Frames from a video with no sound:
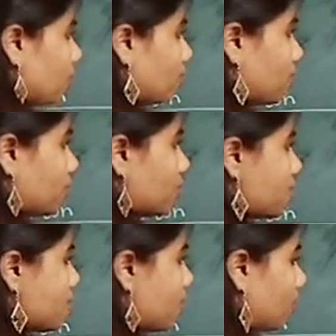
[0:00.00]

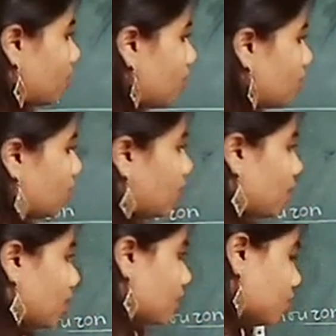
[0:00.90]
sun.
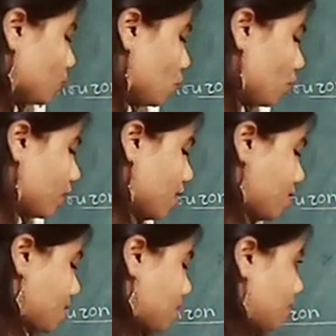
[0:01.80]
It's more
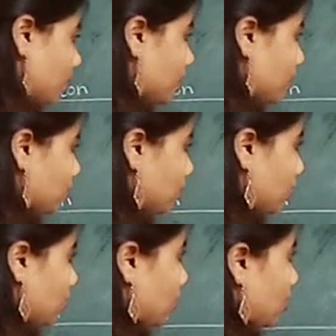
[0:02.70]
denser, right?
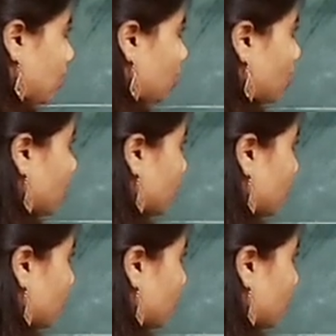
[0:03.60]
And then